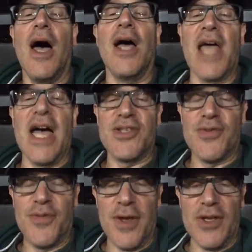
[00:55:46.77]
Uh,
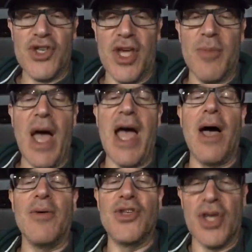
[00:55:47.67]
yes, uh, gym,
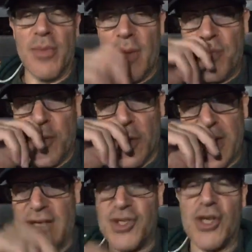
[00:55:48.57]
uh, gym and pool
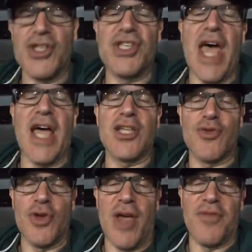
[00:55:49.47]
downstairs. It's
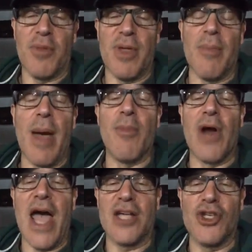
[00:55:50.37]
extra. You have to be a
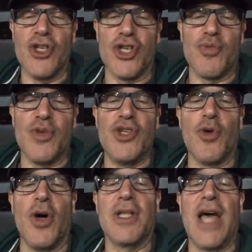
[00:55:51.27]
member. I actually just
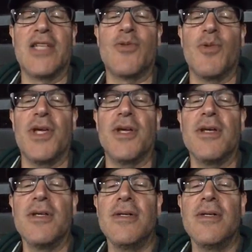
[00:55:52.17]
rejoined last week.